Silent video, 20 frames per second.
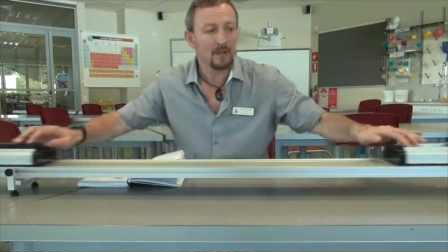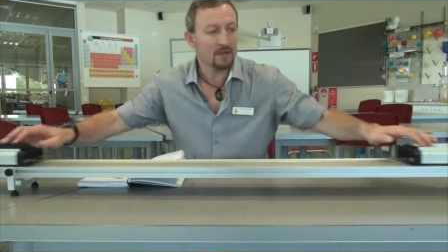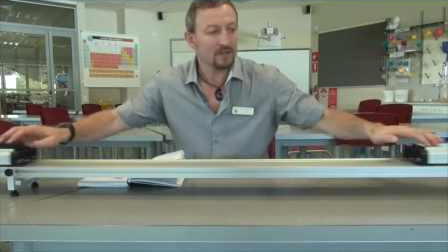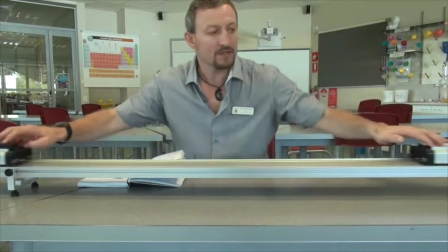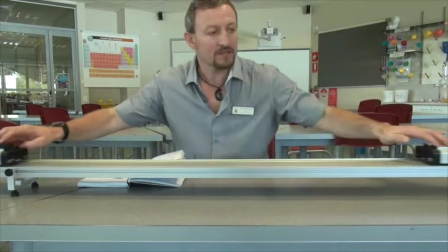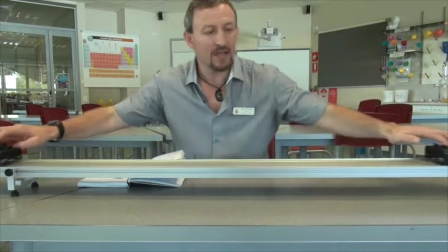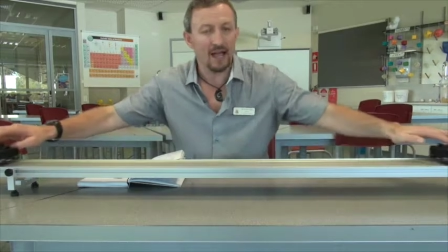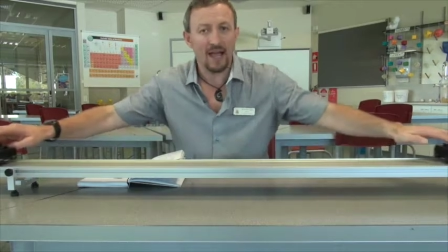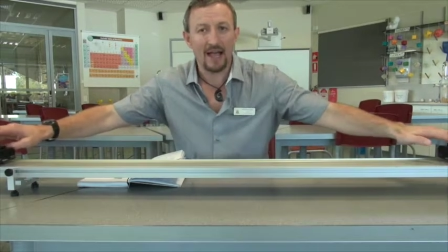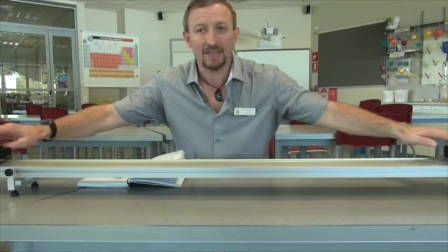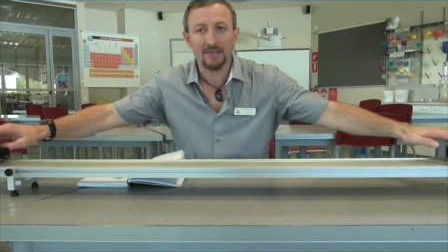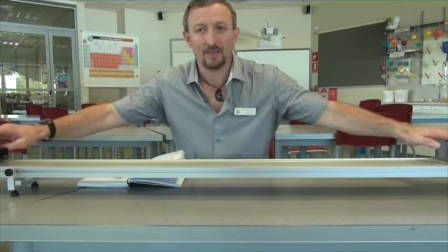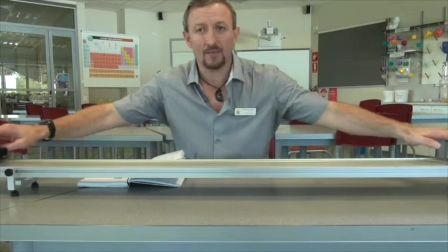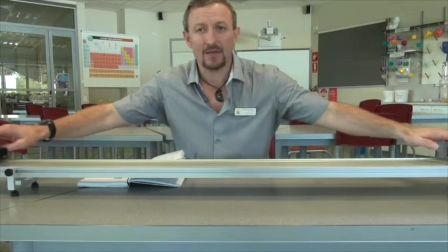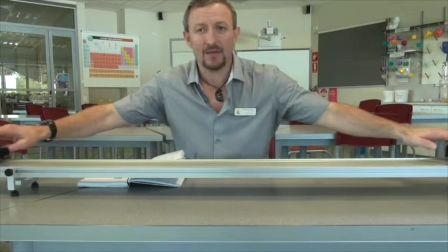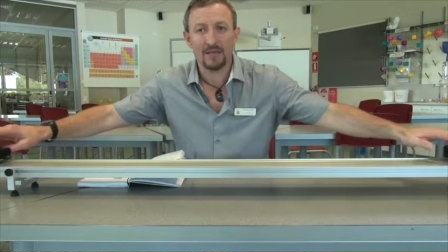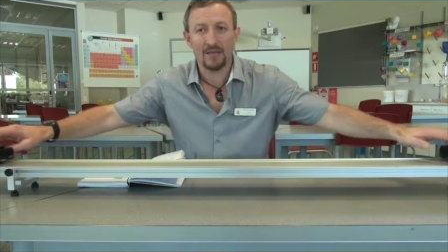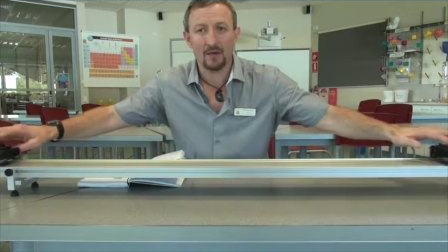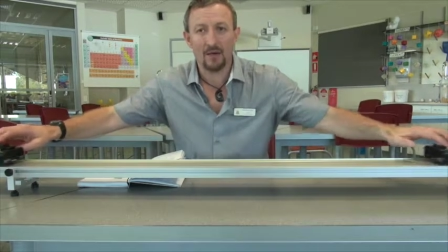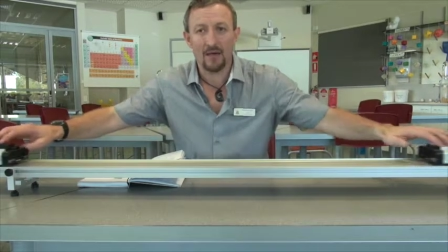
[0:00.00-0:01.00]
So as
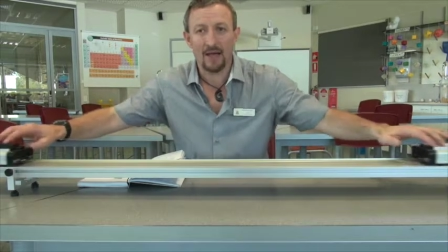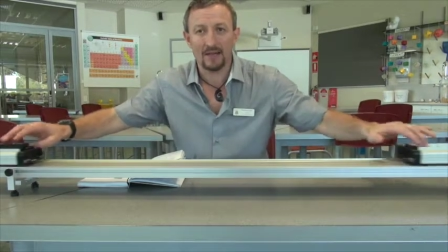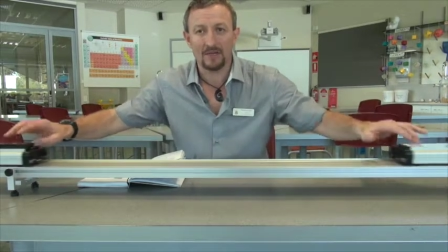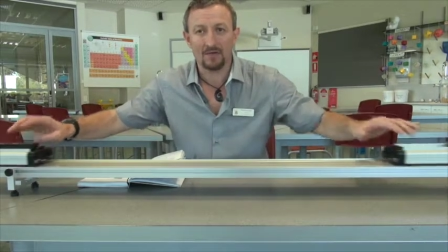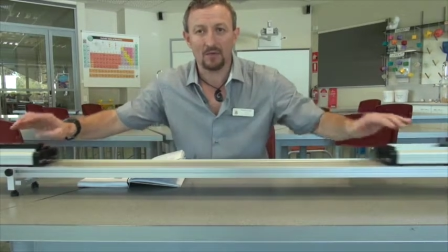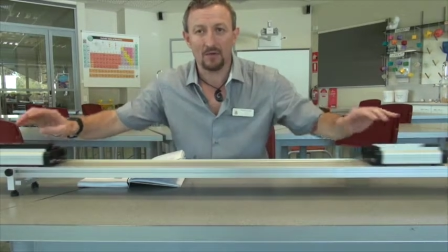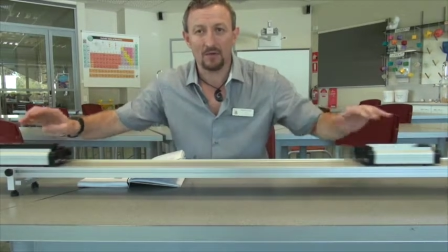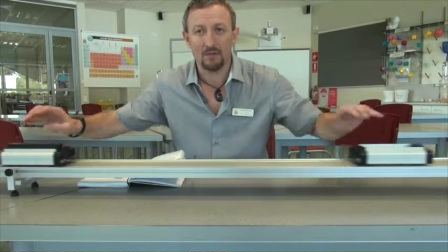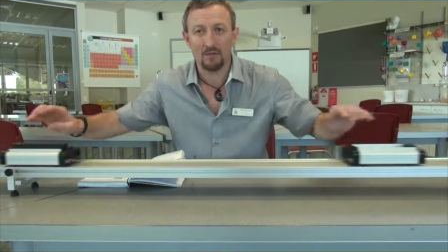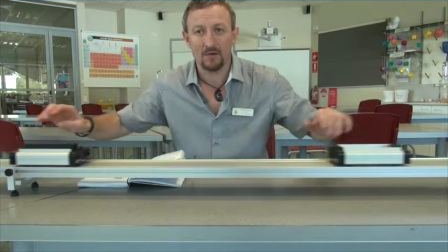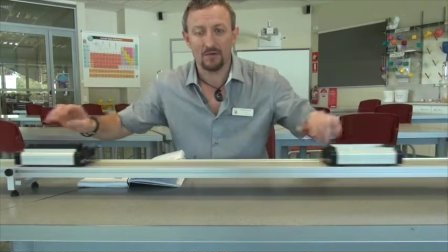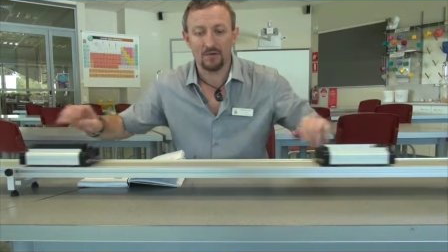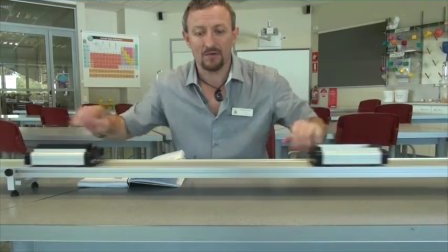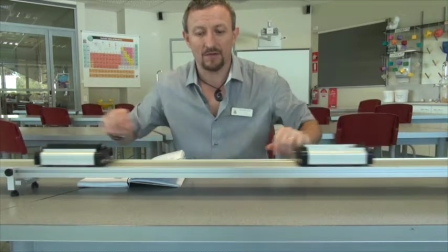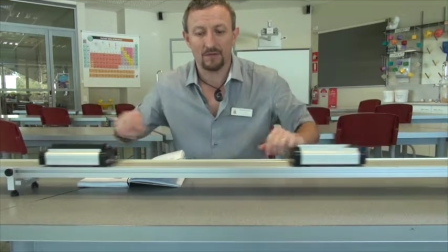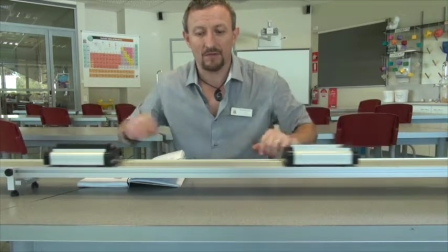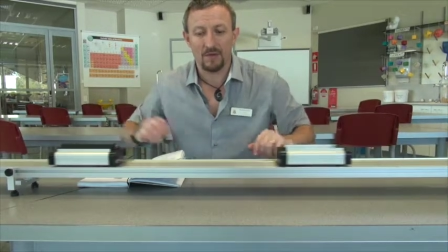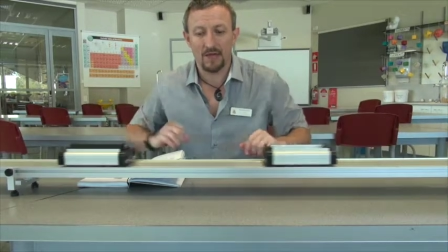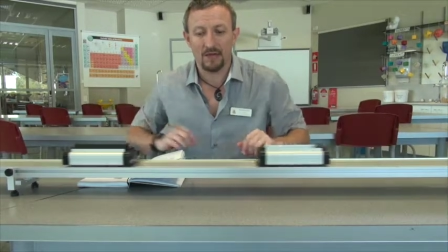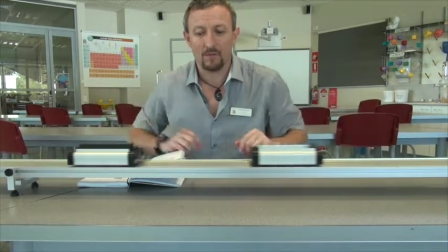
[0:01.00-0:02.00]
we, as we move
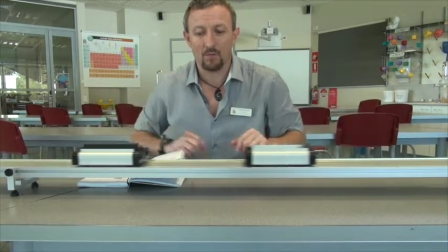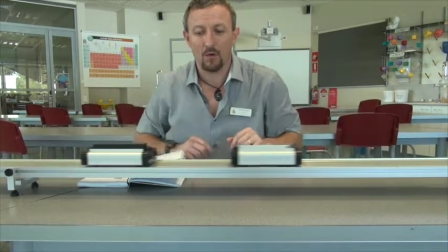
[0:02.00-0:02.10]
them in,